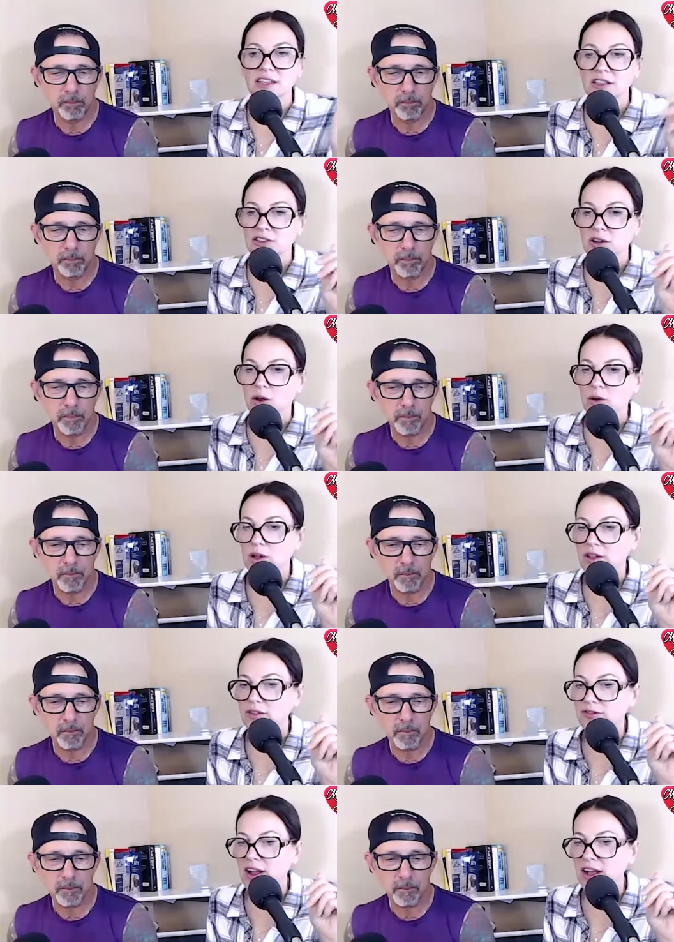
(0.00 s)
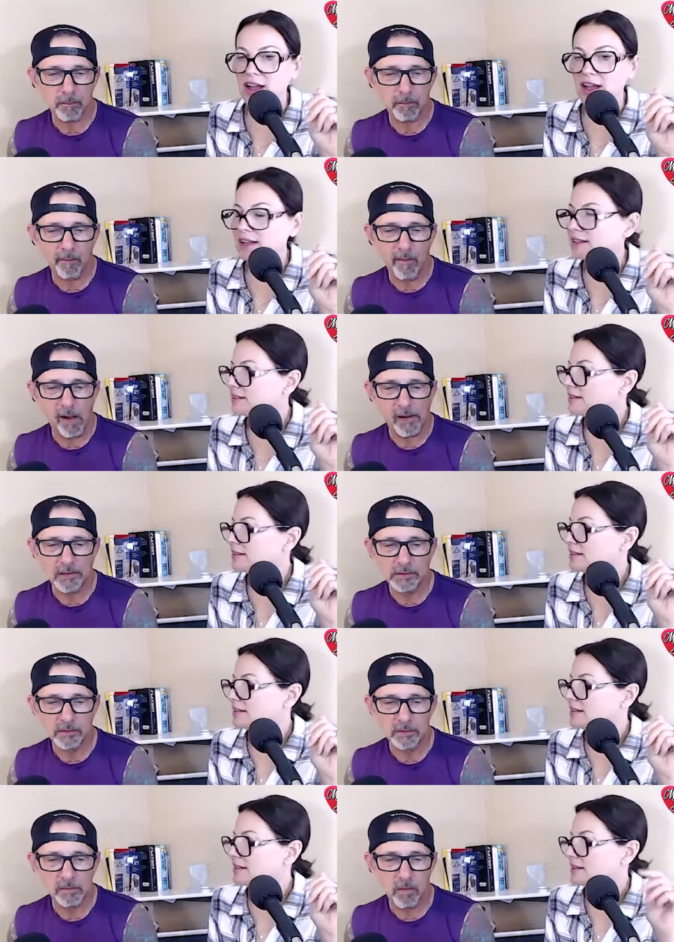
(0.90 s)
Speaker 1: Totally fine.
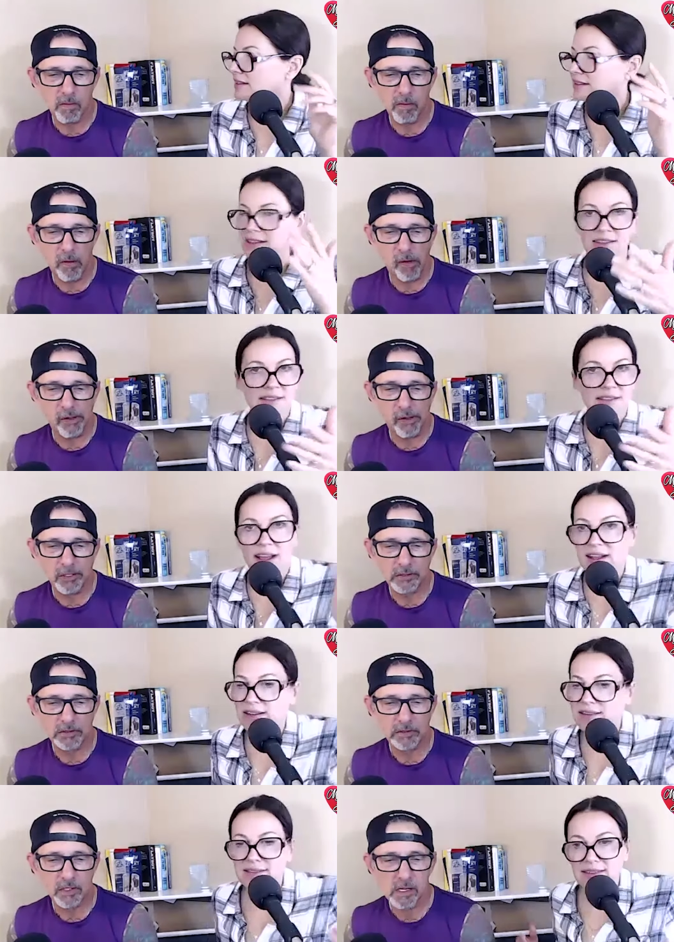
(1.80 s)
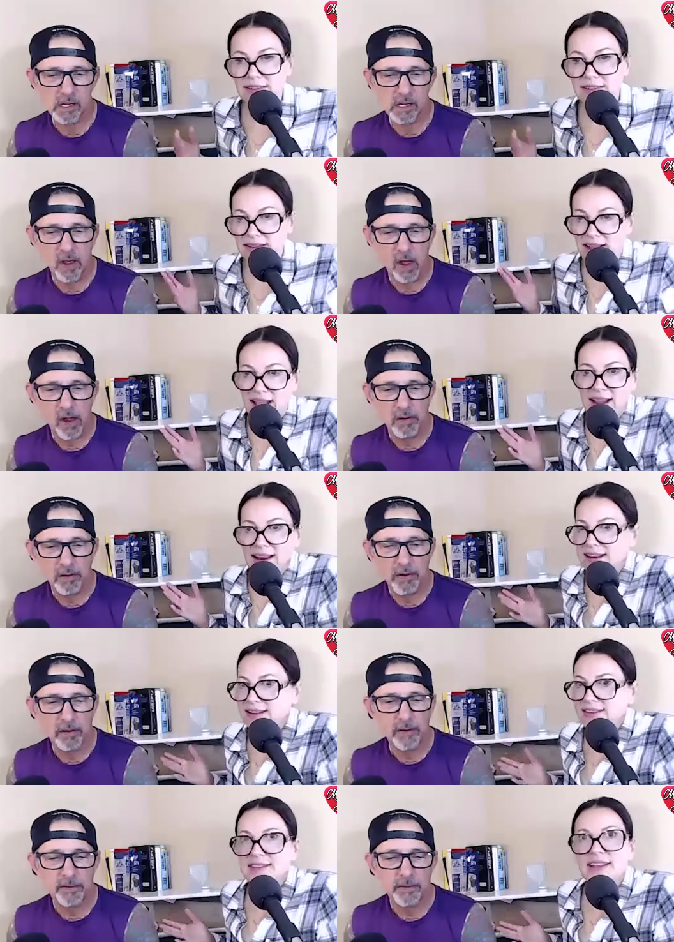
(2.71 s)
He's had
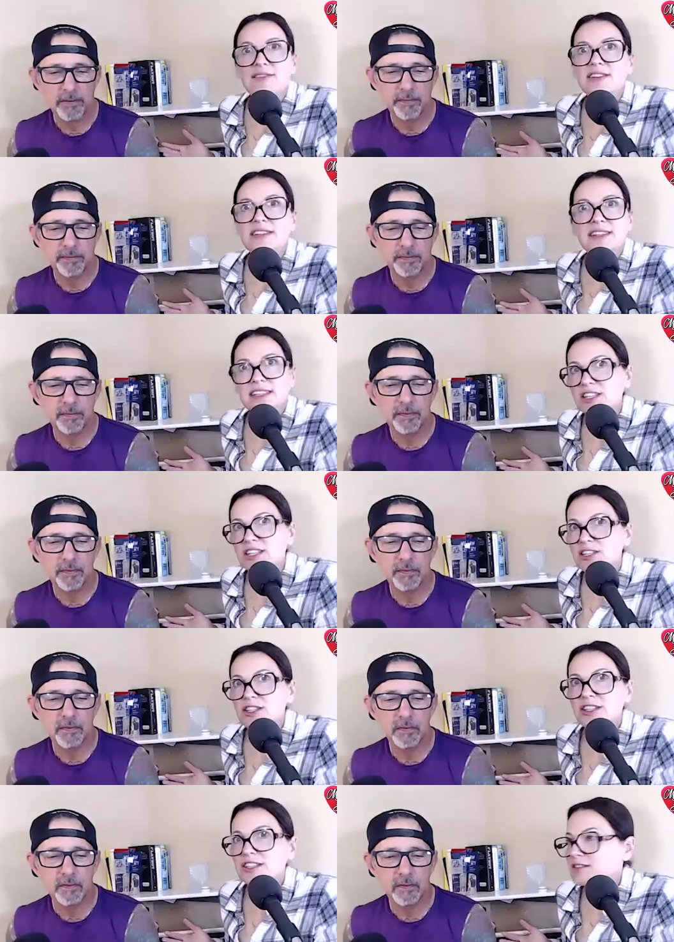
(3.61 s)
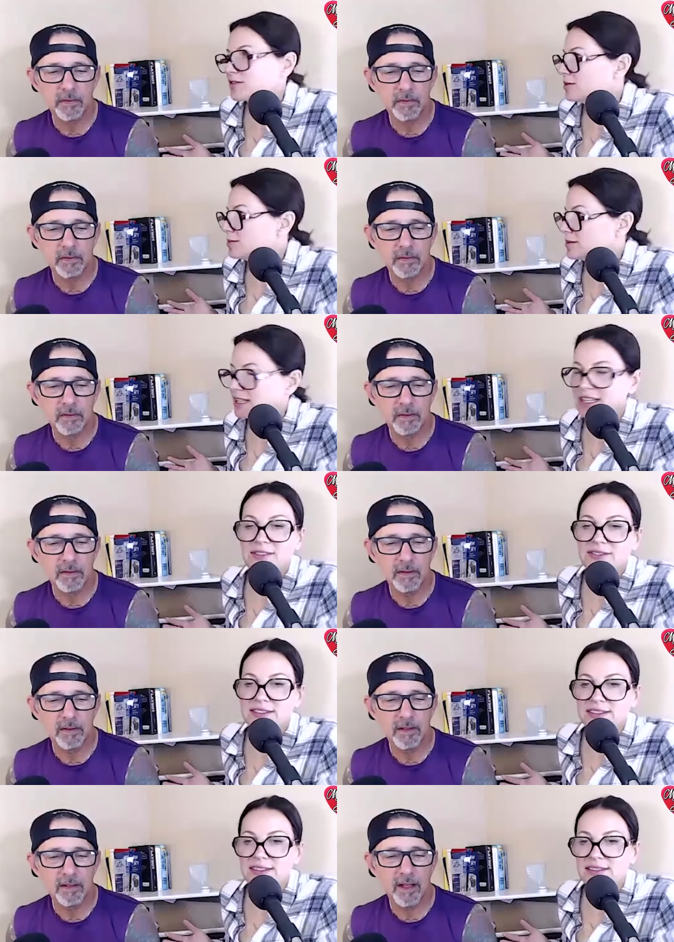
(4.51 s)
eighty-seven dinners from
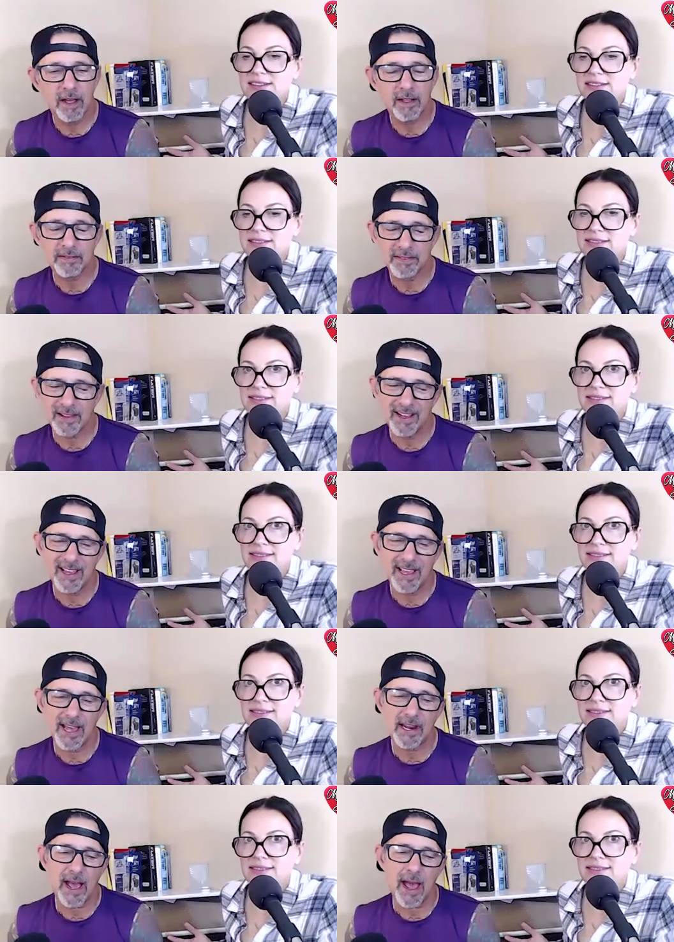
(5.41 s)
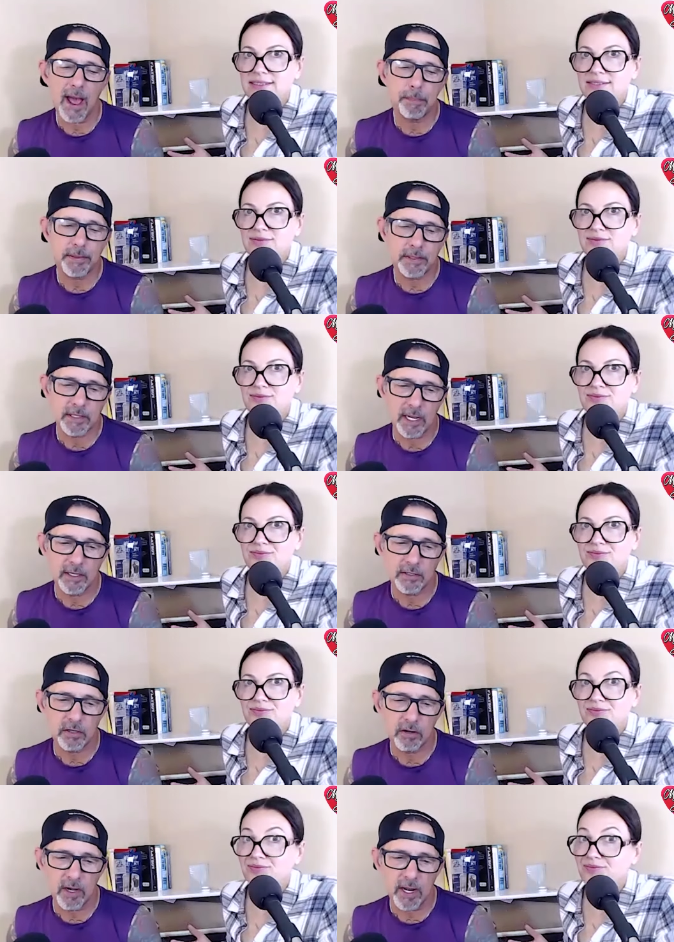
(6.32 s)
Tiff's.
Speaker 2: I had an
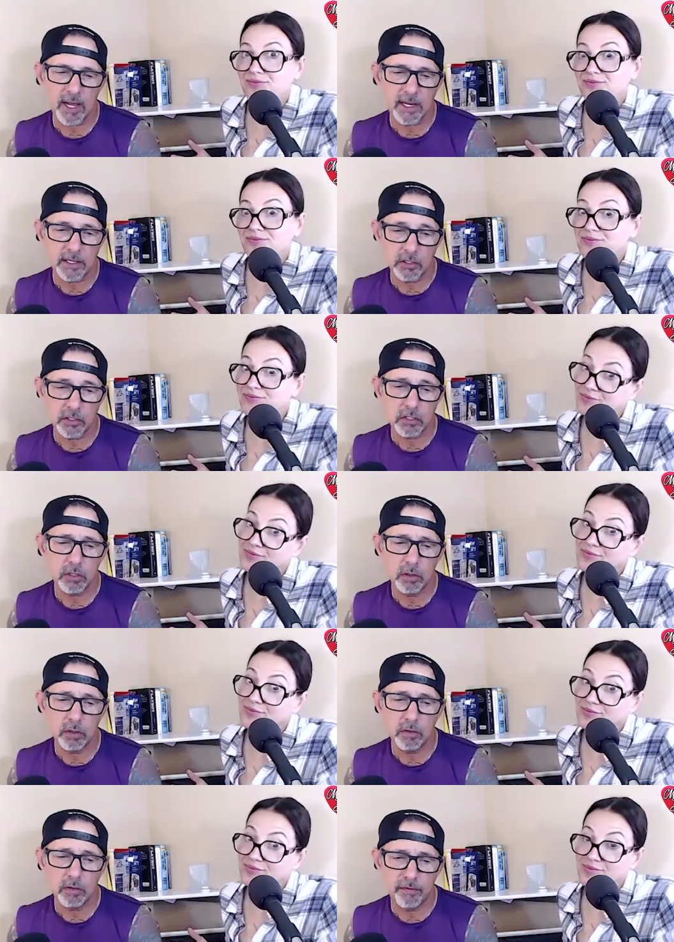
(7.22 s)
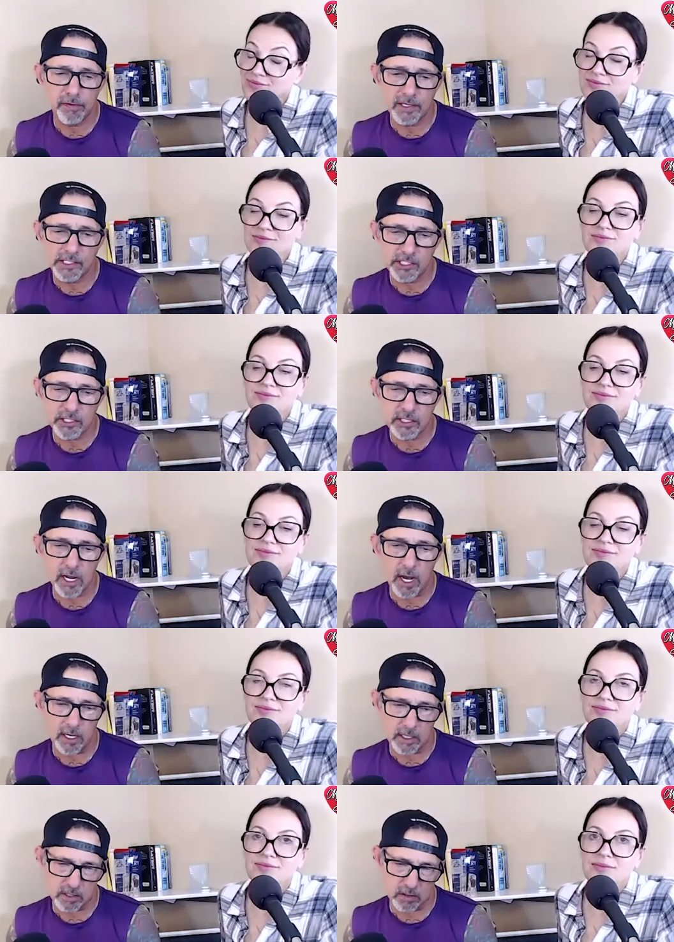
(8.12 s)
appetizer and two fish
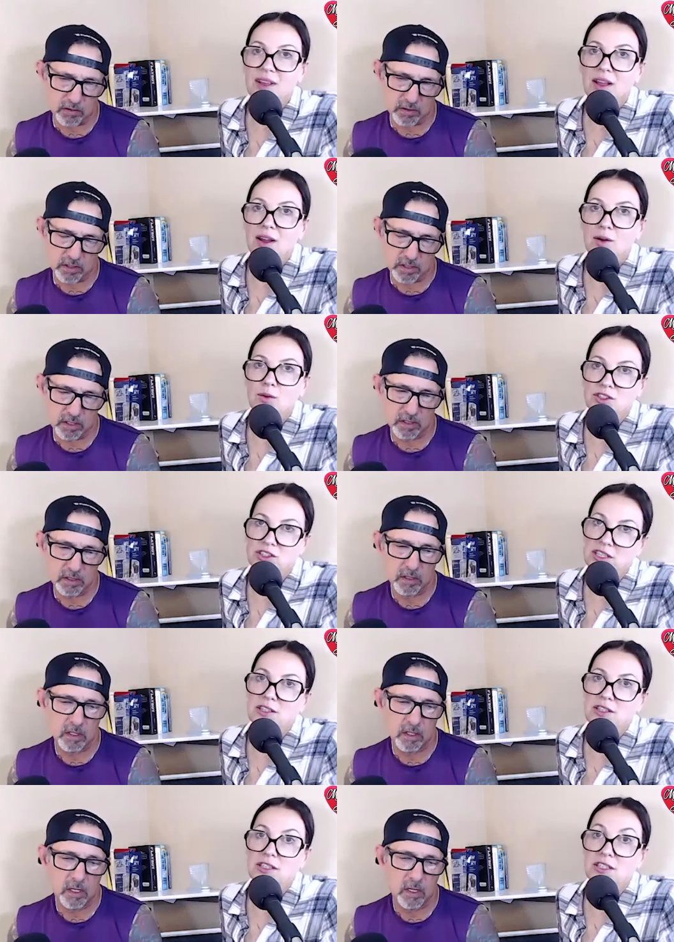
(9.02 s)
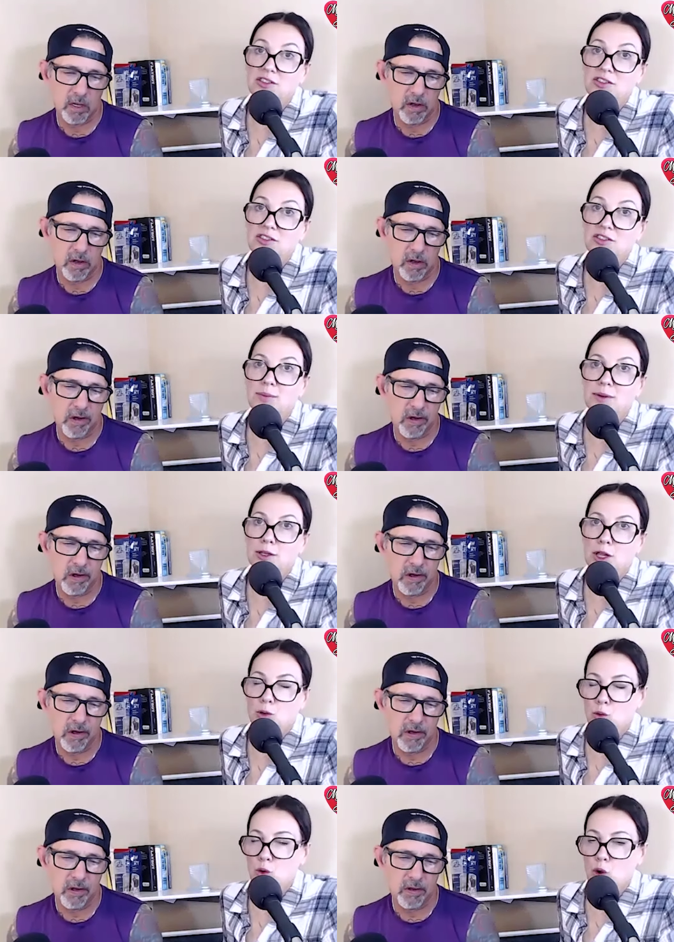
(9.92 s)
tacos,
Speaker 1: which he couldn't stop being like, "Whoa,